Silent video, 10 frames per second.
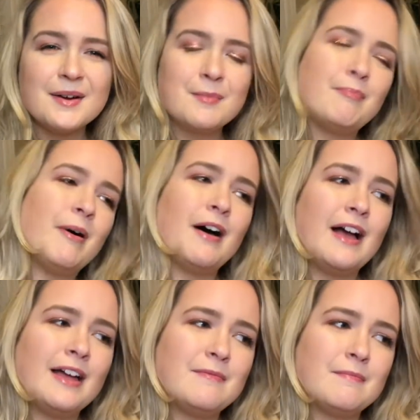
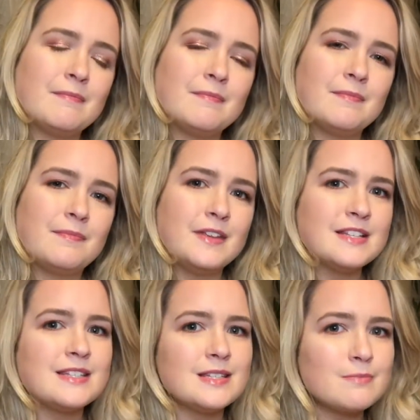but
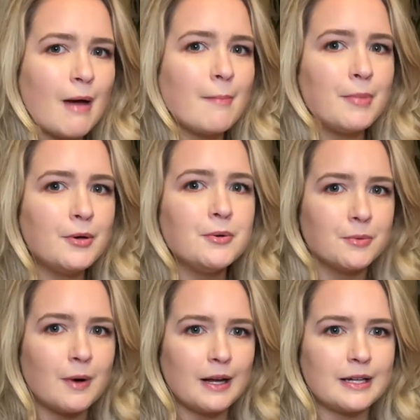this is my boo
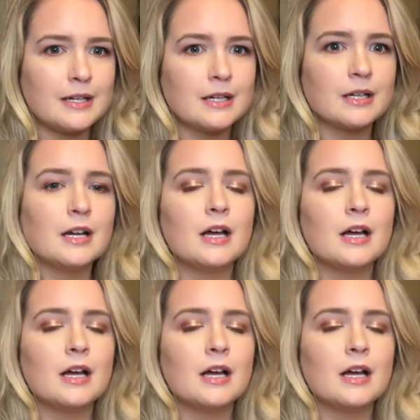right here.